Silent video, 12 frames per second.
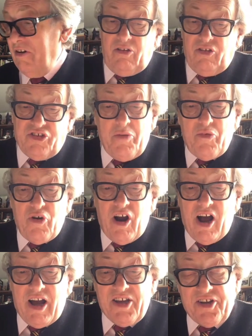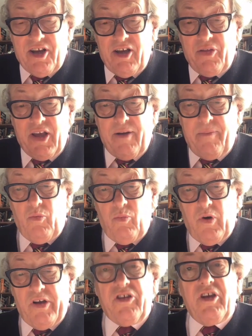To summarise, I think
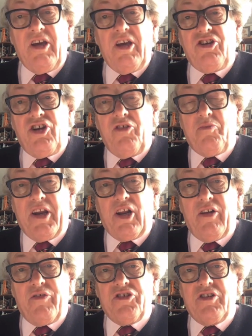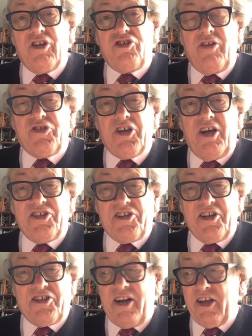what the Chief Medical Officer and the Chief Scientist
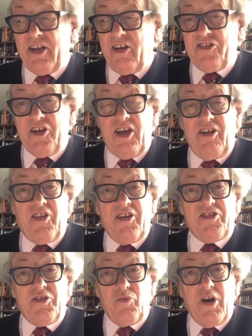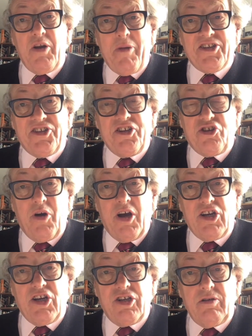are telling us is this: we're in a bad
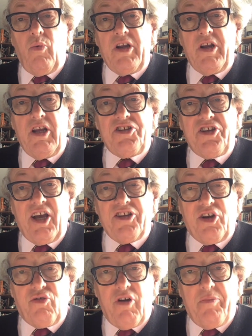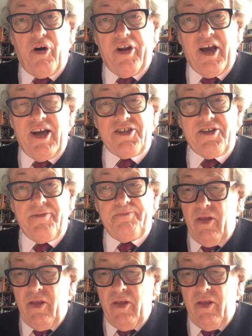situation. We need to get a grip on it.